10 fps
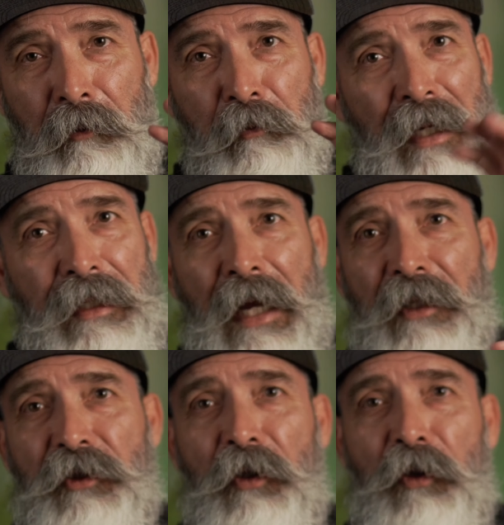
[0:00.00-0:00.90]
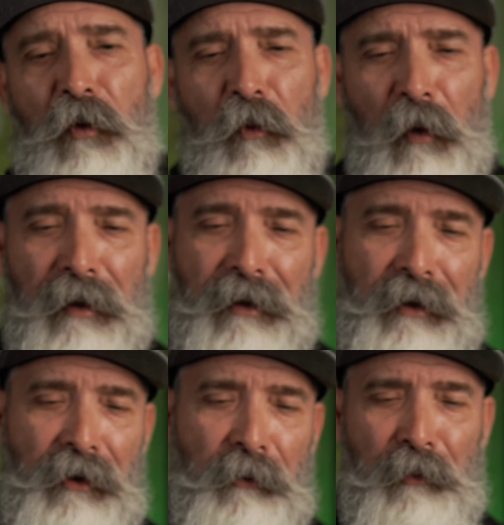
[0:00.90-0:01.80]
Bait caster,
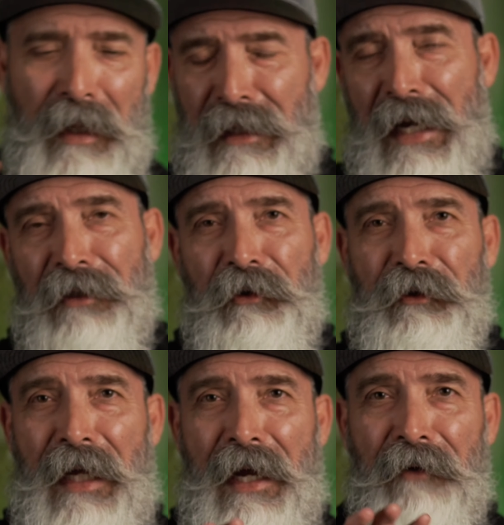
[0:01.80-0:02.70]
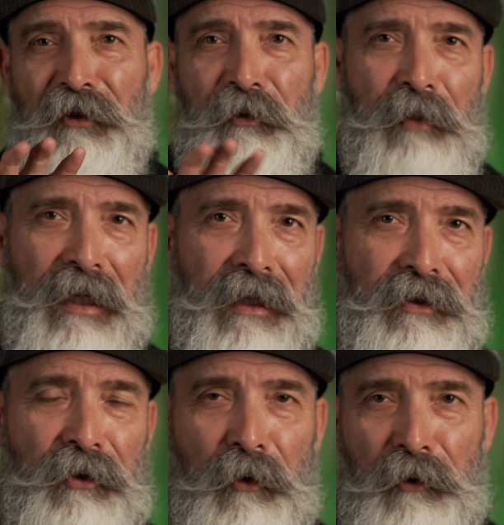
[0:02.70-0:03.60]
bait casters have
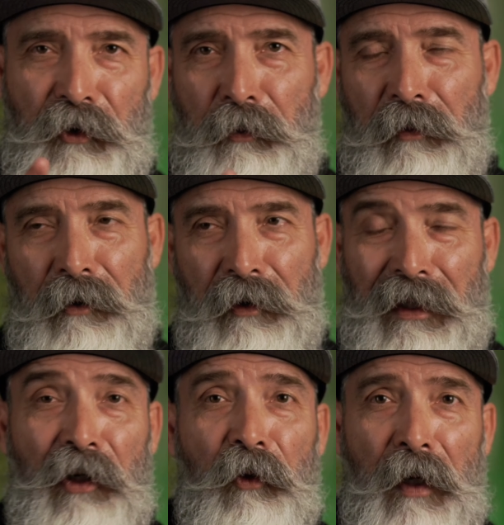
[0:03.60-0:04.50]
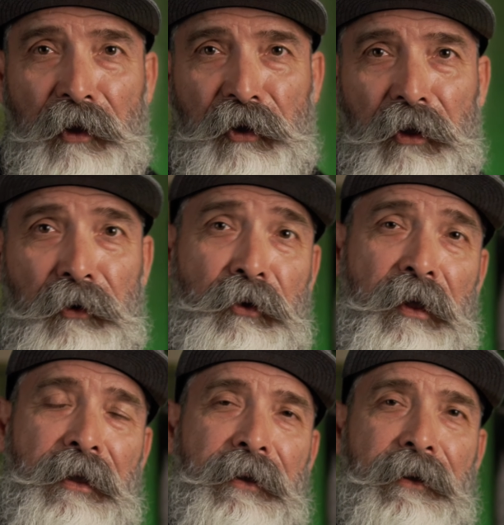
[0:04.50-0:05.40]
speeds or gear ratios.
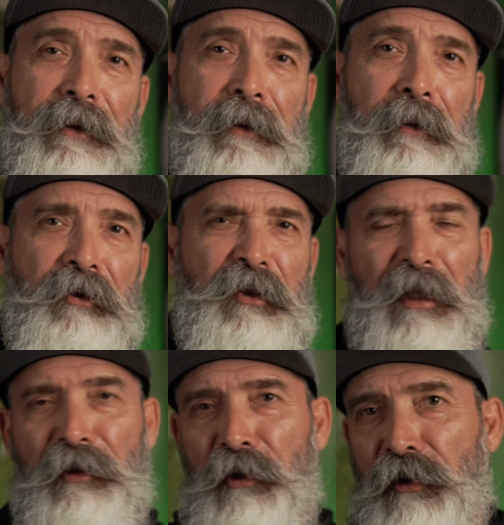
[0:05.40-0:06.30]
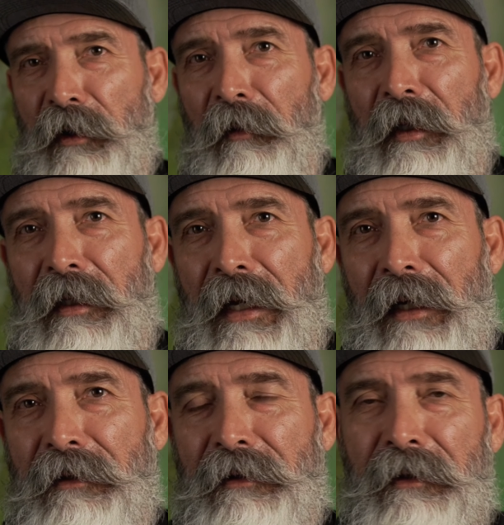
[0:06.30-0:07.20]
Stick to something
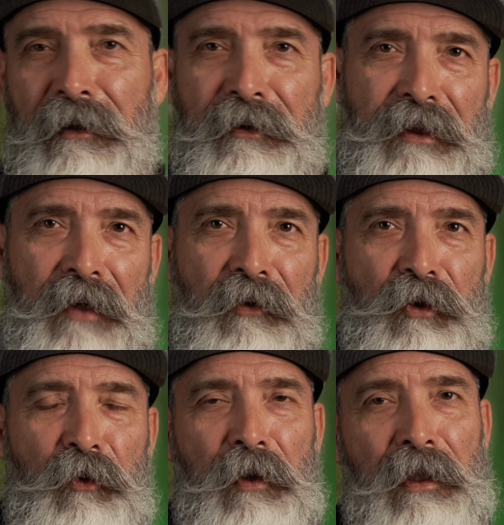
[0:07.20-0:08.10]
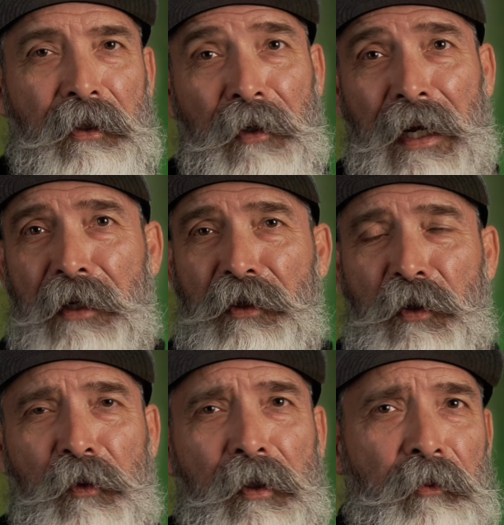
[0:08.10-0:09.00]
that's 7-to-1 or
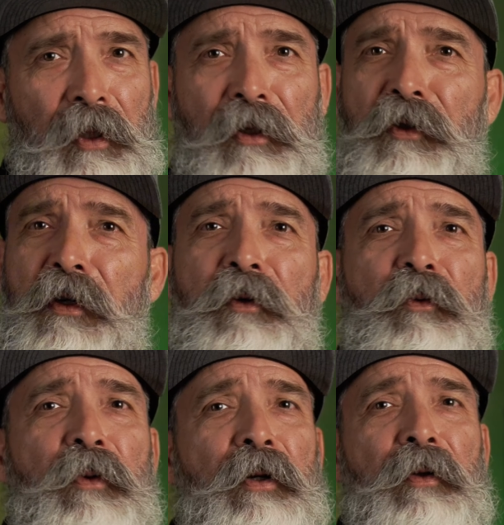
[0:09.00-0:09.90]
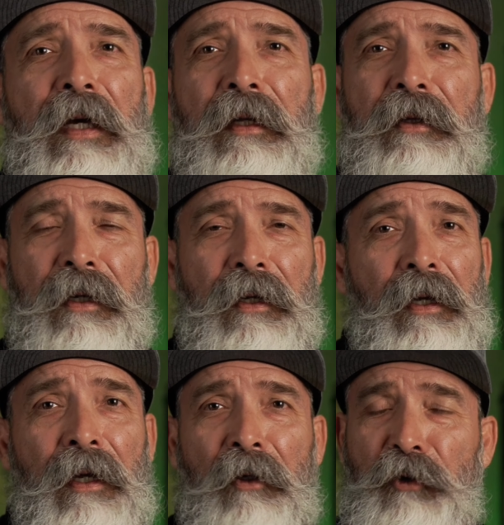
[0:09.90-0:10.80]
8-to-1 because you're going to reel that thing. As
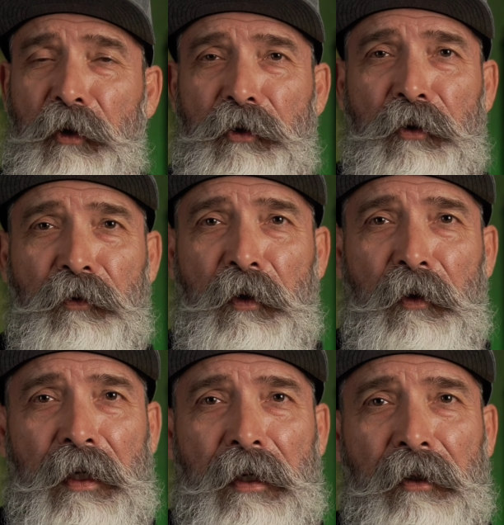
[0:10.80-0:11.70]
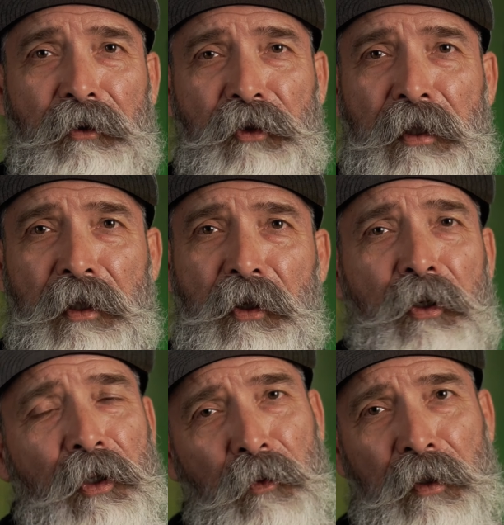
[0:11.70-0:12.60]
soon as you feel that you set the
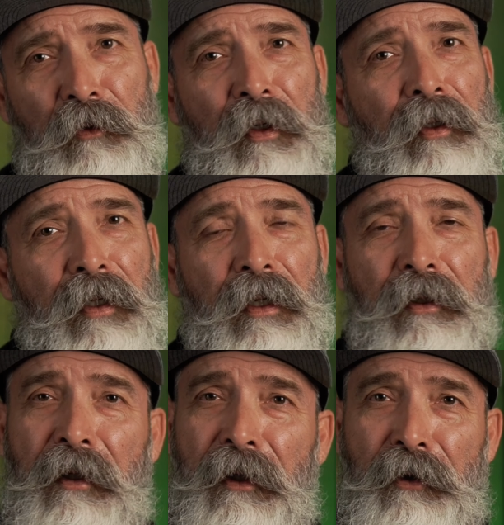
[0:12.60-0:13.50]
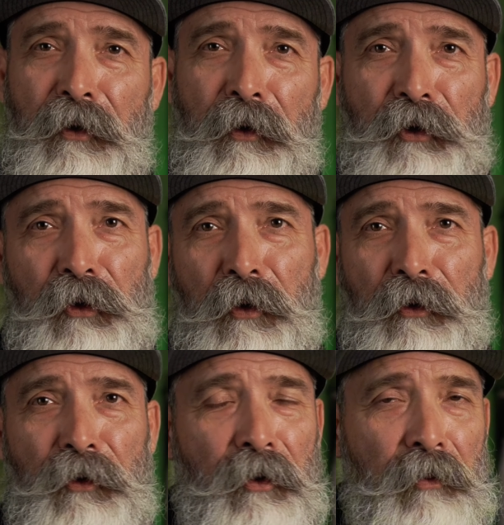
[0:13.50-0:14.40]
hook, you want to reel it in to the shore,
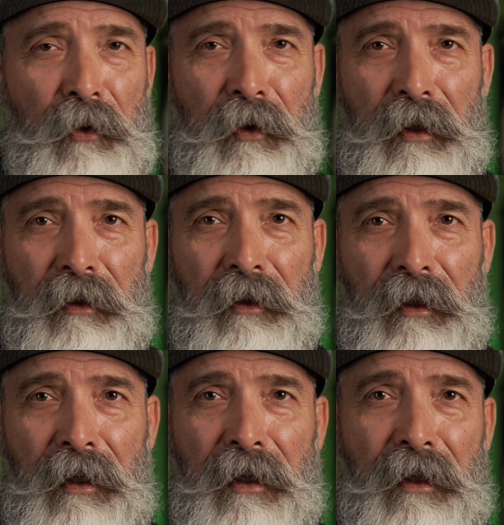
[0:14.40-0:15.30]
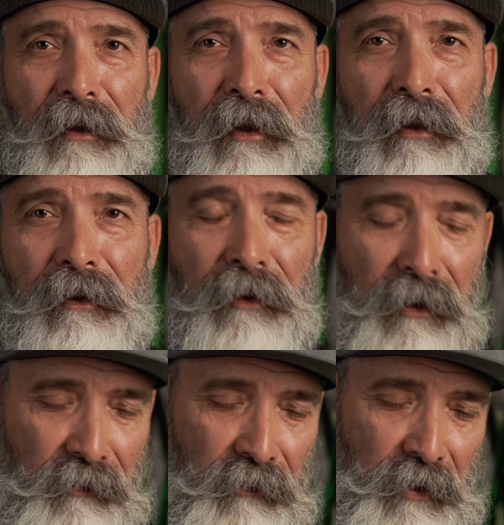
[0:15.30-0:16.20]
to your boat, and get that
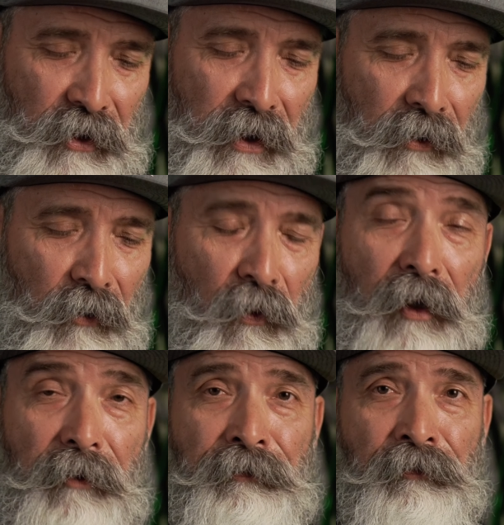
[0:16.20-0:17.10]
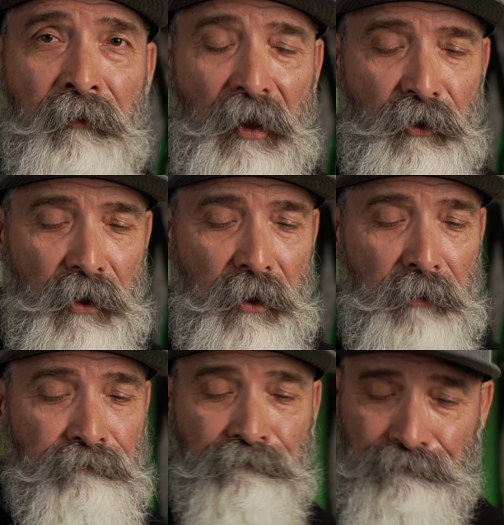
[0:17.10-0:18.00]
fish out of the water.
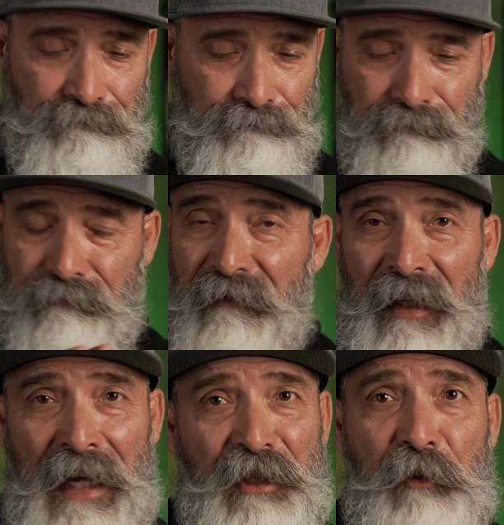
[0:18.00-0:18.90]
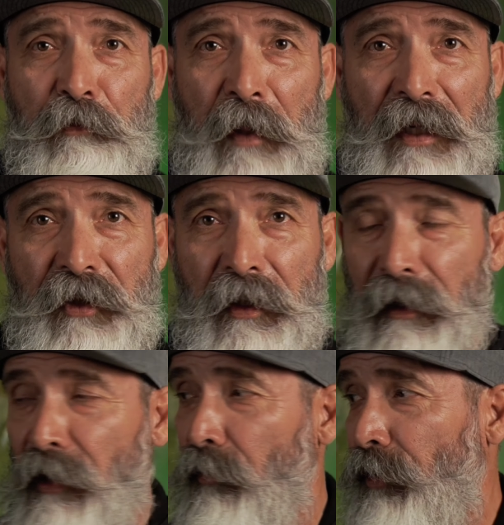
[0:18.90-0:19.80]
So That's
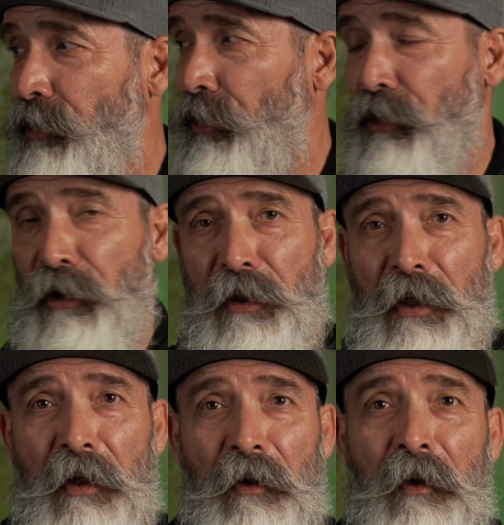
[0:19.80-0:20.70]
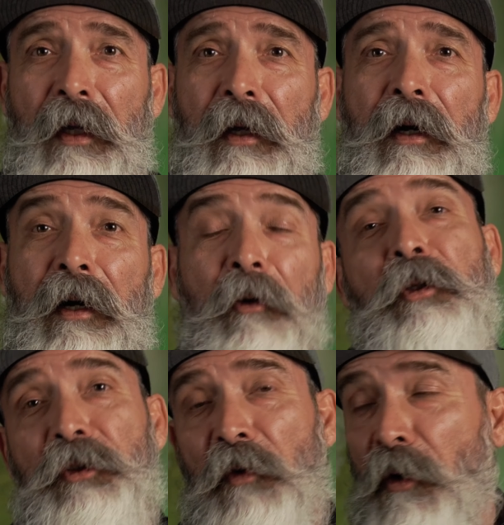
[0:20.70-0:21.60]
basically what you should know. Oh,
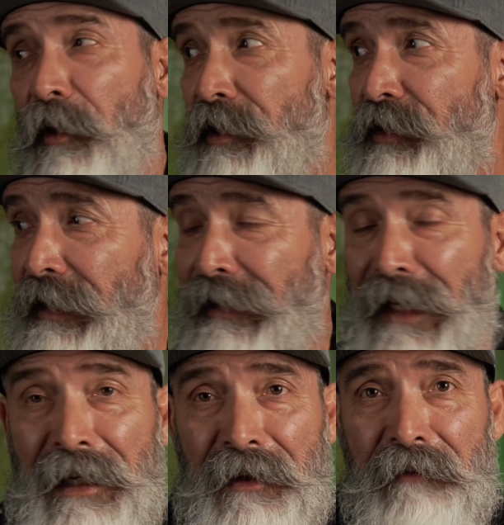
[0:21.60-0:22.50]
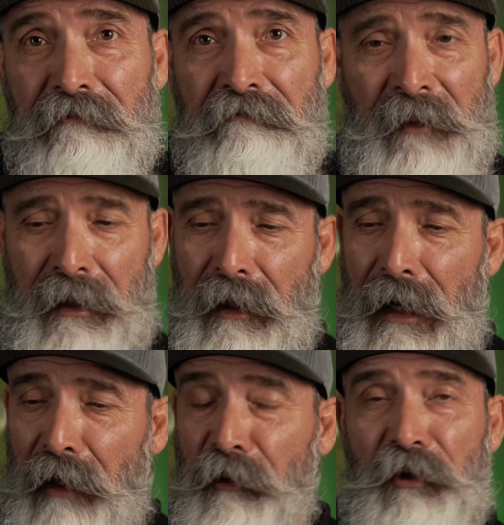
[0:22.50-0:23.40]
as far as the length,
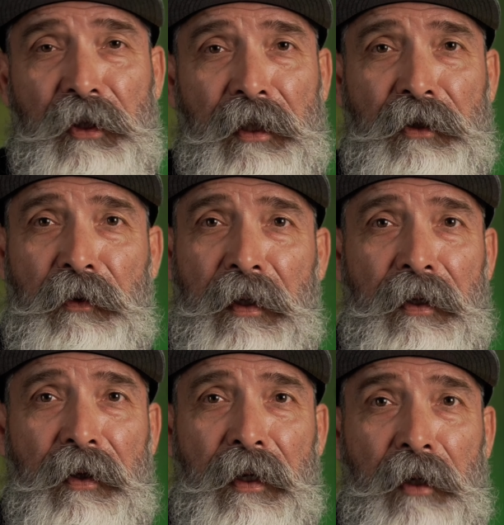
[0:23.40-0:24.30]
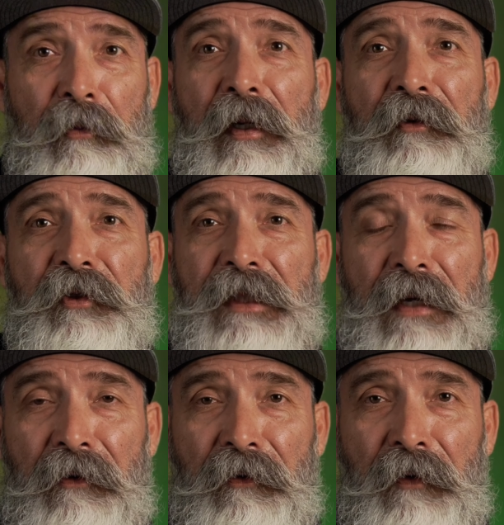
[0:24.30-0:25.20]
I would stick to anything above
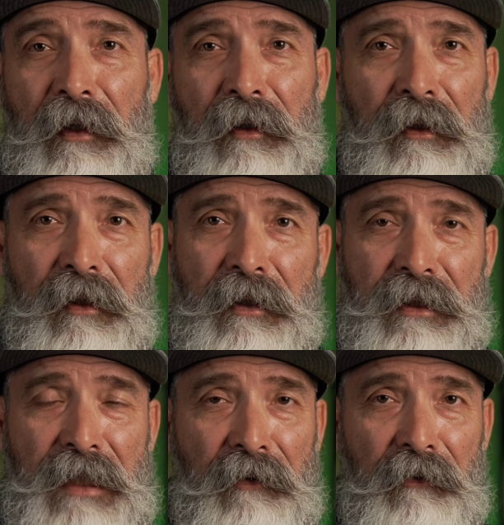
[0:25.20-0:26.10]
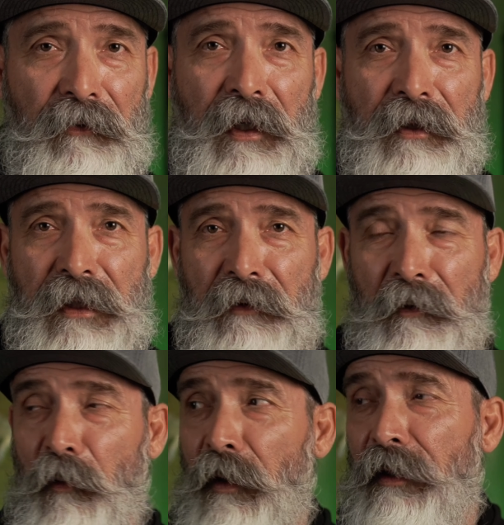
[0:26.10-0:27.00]
7 feet. 7 feet,
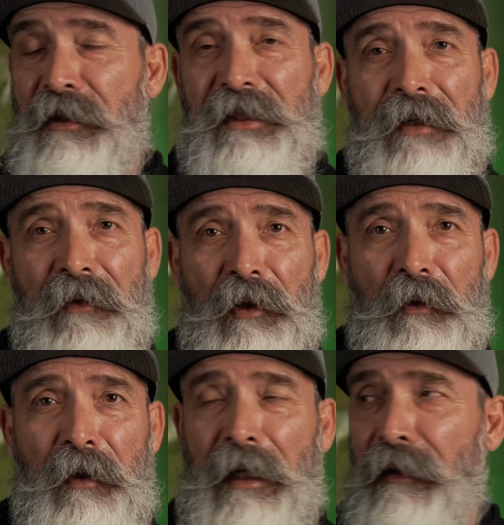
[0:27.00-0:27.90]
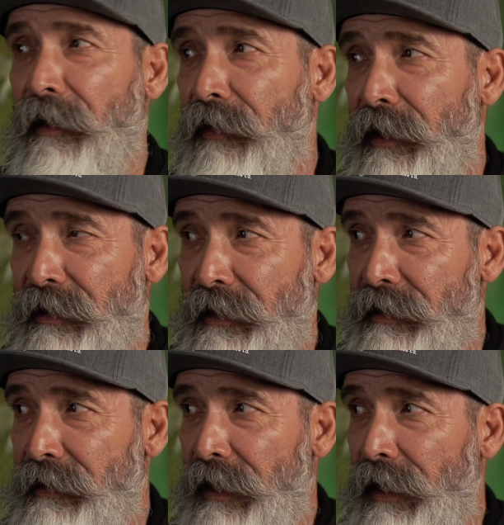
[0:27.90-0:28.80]
7'1", 7'3". I think this
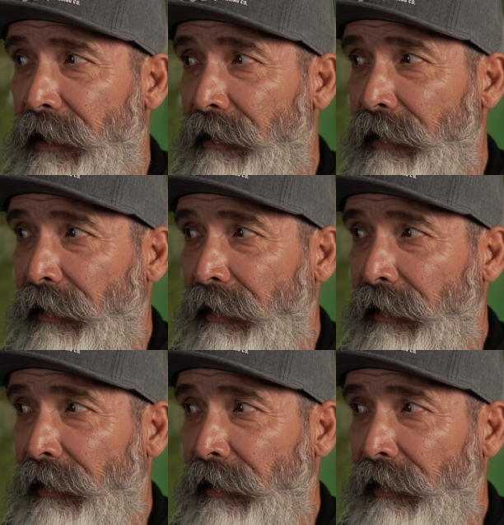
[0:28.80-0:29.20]
is a